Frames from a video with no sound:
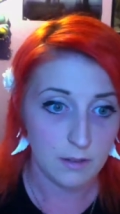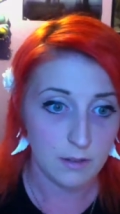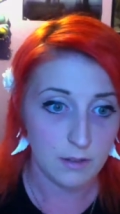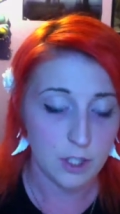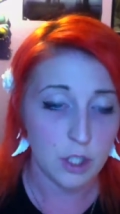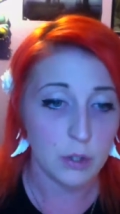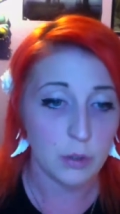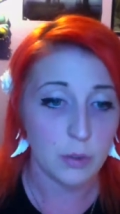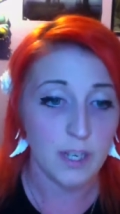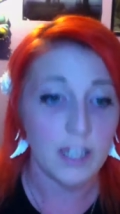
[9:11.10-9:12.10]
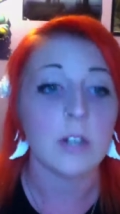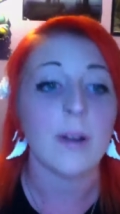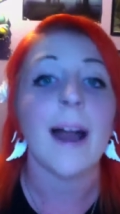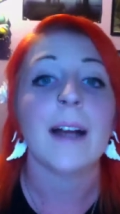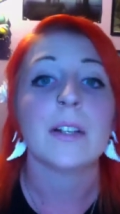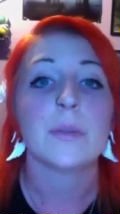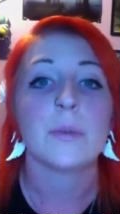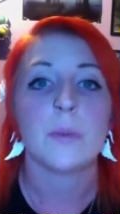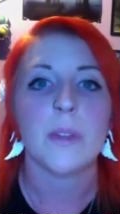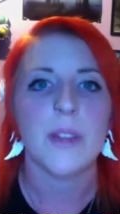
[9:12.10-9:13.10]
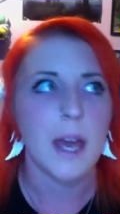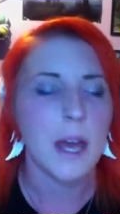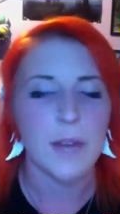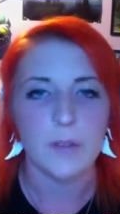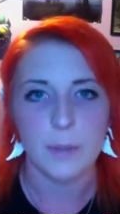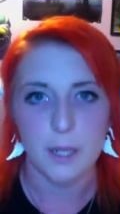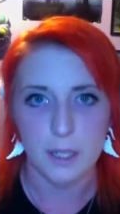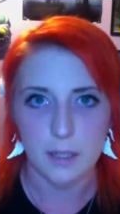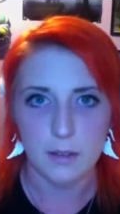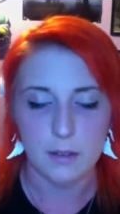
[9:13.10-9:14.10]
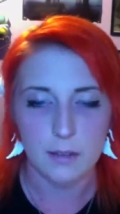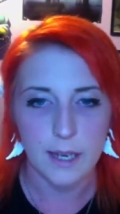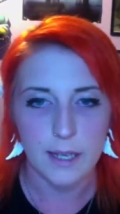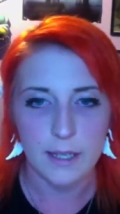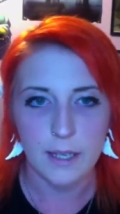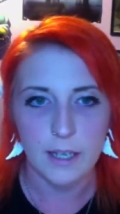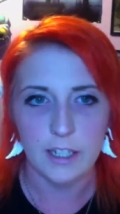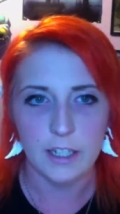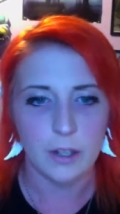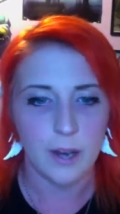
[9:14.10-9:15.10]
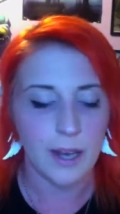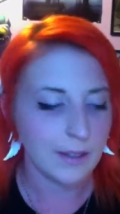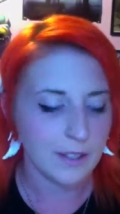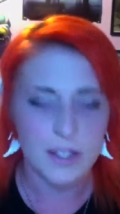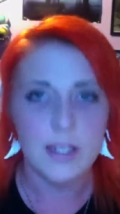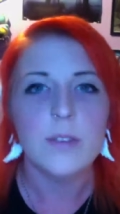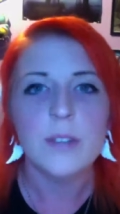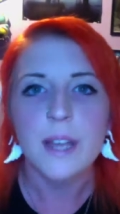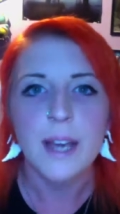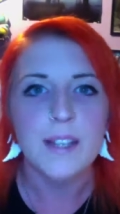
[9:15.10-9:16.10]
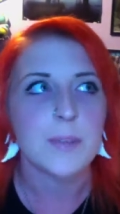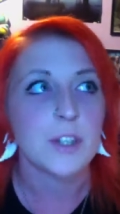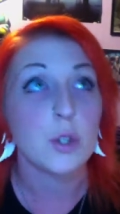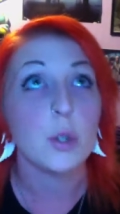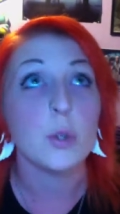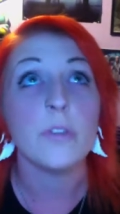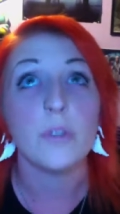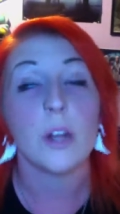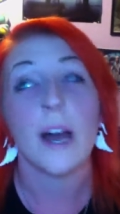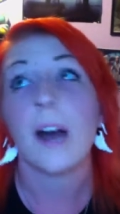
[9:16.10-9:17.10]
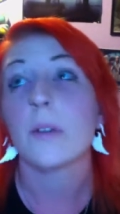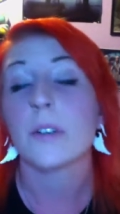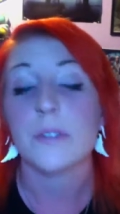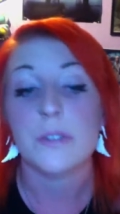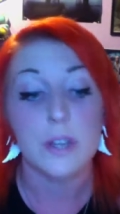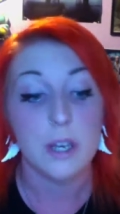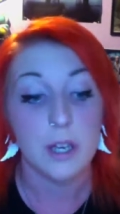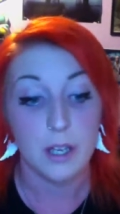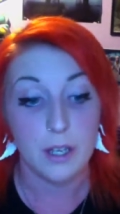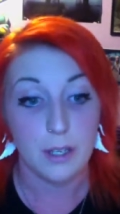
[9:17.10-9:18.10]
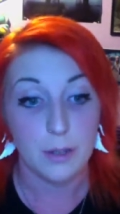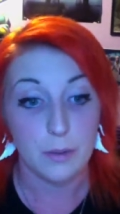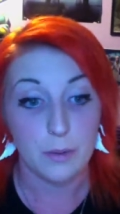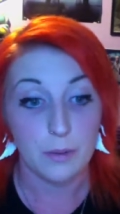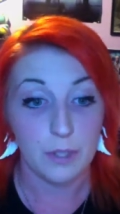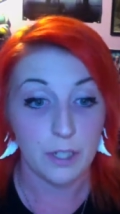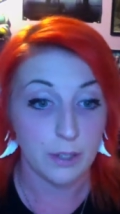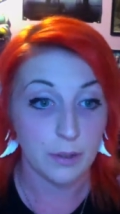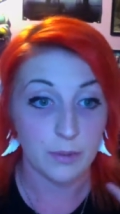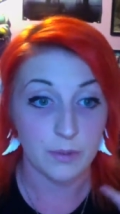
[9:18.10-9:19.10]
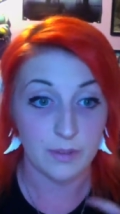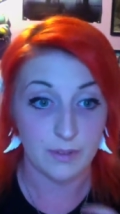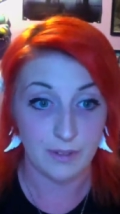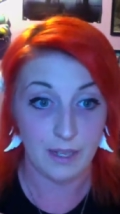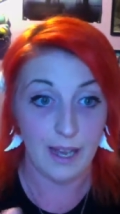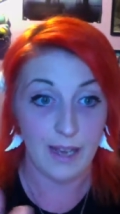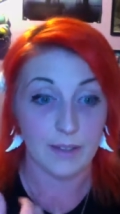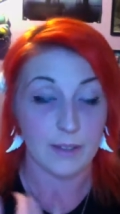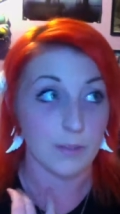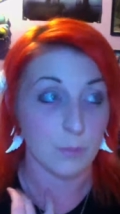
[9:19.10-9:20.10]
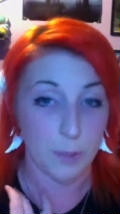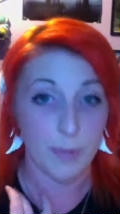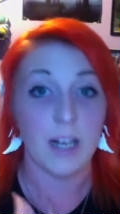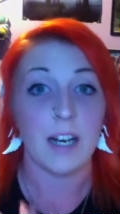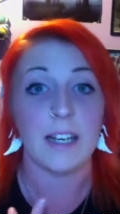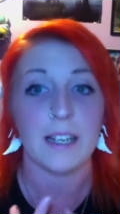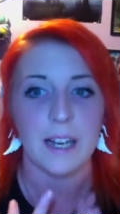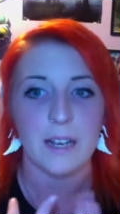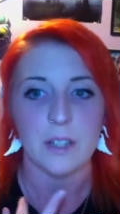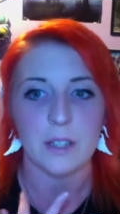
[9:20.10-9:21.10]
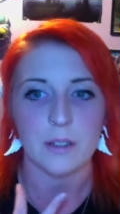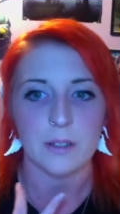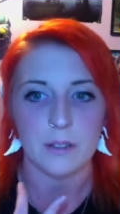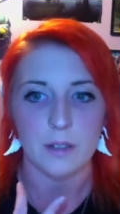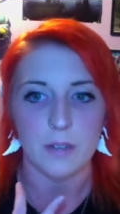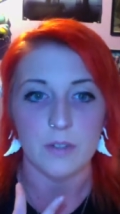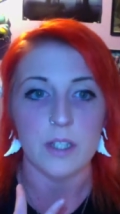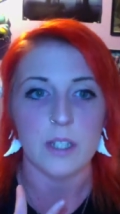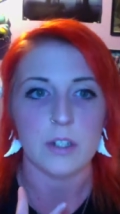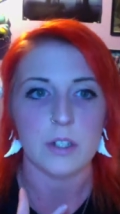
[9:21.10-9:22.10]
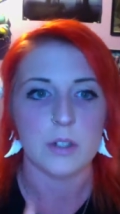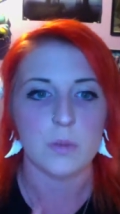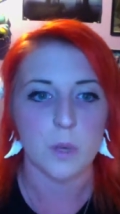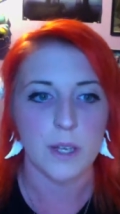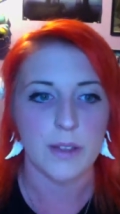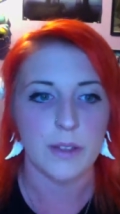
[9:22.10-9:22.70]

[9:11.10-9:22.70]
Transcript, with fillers: to interact with everybody. Like, you know, I, just the other day I spent two full hours, you know, ha replying and having conversations with